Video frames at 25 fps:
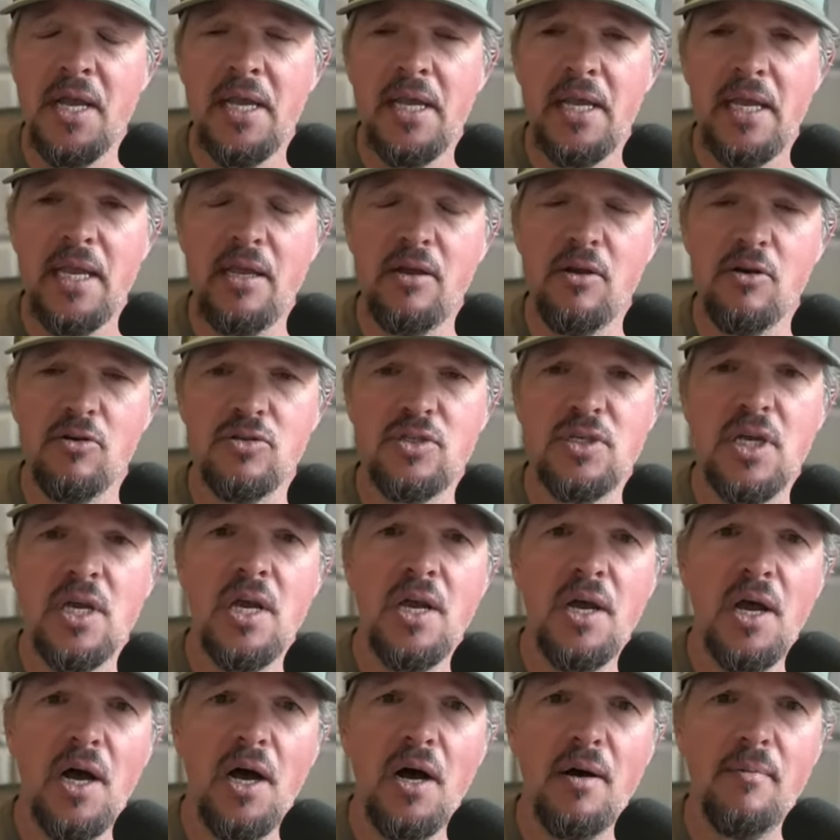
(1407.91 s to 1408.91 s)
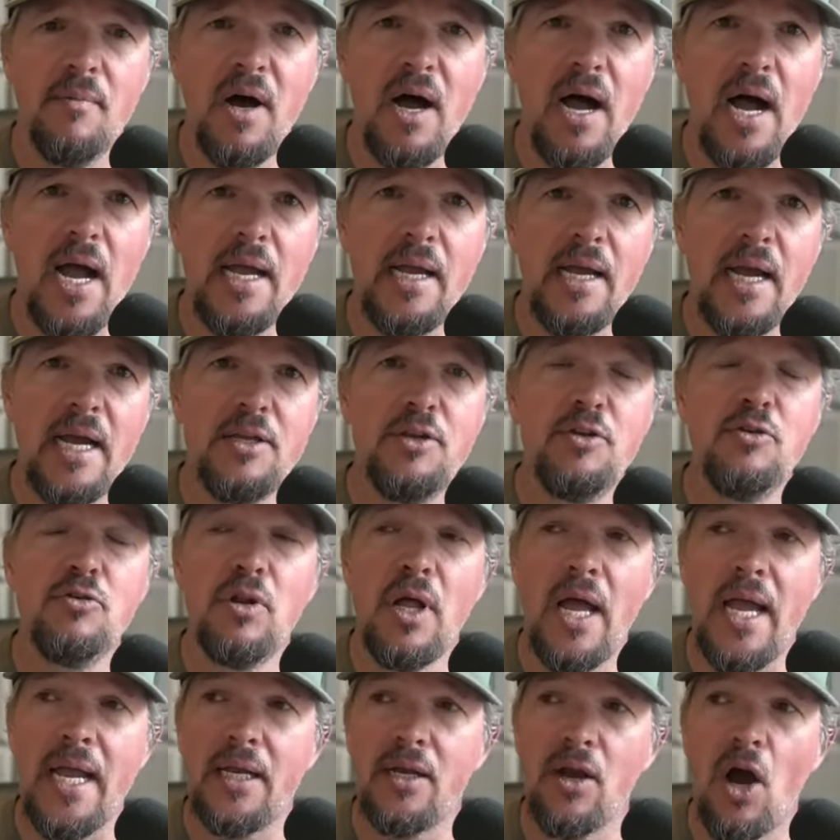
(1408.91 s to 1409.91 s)
He goes, um, I I do
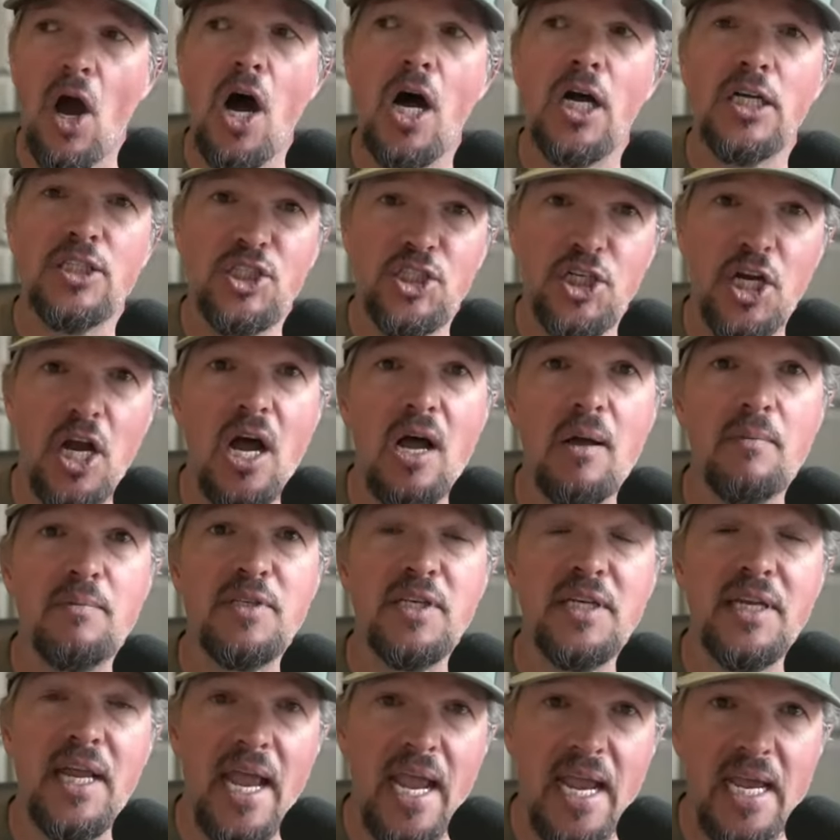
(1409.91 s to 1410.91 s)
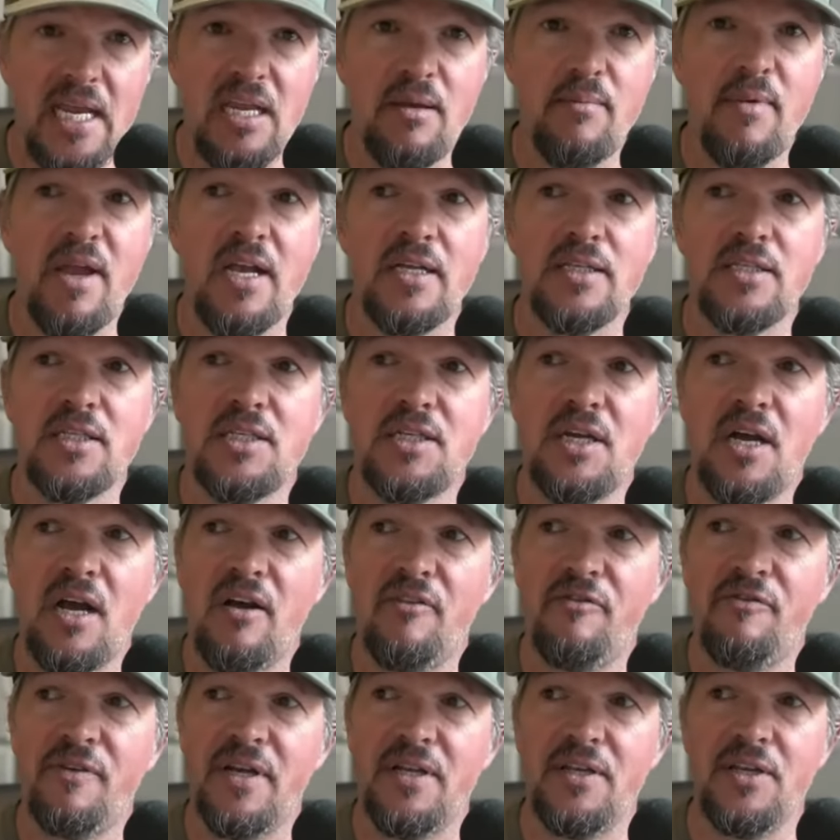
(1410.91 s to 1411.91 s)
like odd jobs and handyman
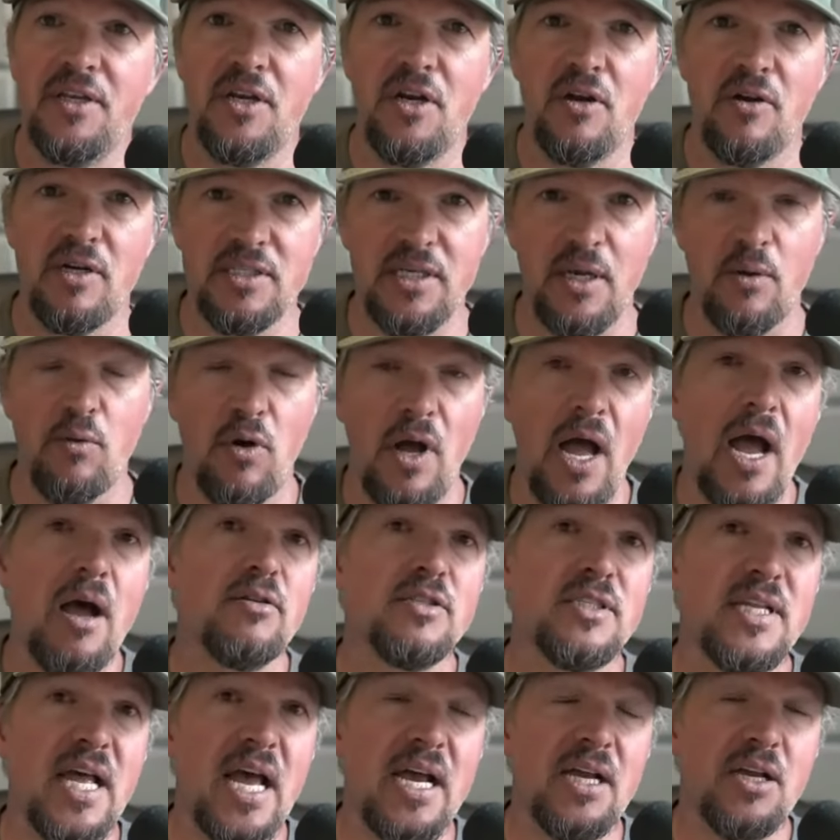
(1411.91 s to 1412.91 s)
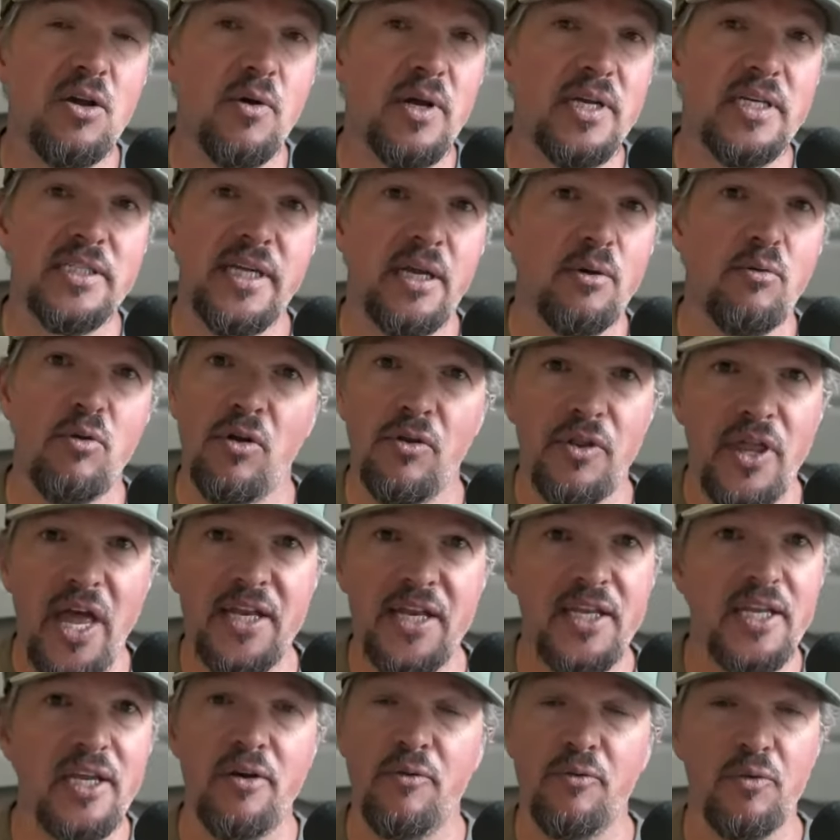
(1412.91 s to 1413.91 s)
stuff." And you know, I was like, "Well, how's that going?" He's like, "Well, that
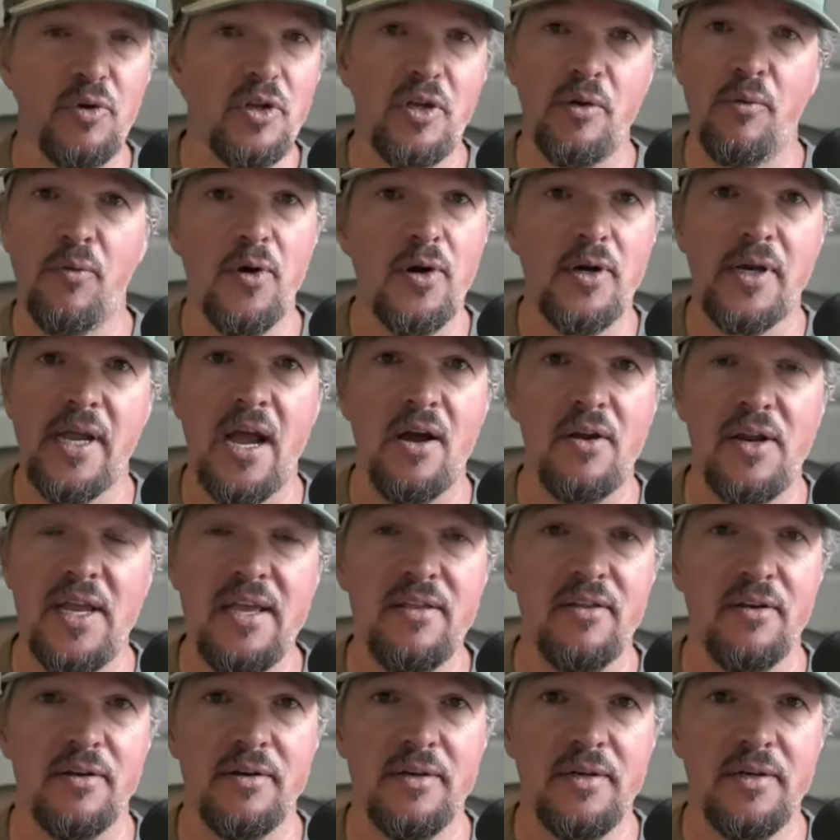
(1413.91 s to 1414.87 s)
didn't really work out either."